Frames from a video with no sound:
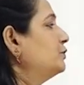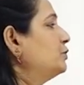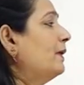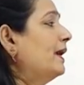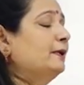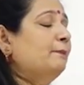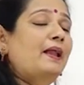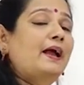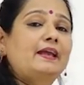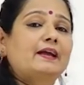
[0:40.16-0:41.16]
To
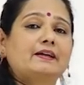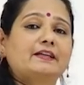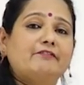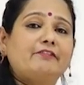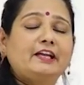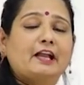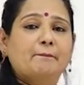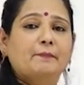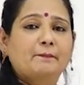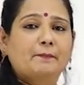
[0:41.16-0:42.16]
multiply a given
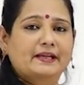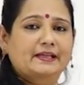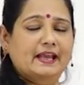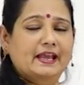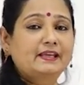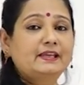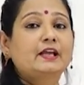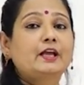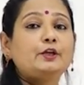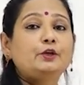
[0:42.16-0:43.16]
number by 10,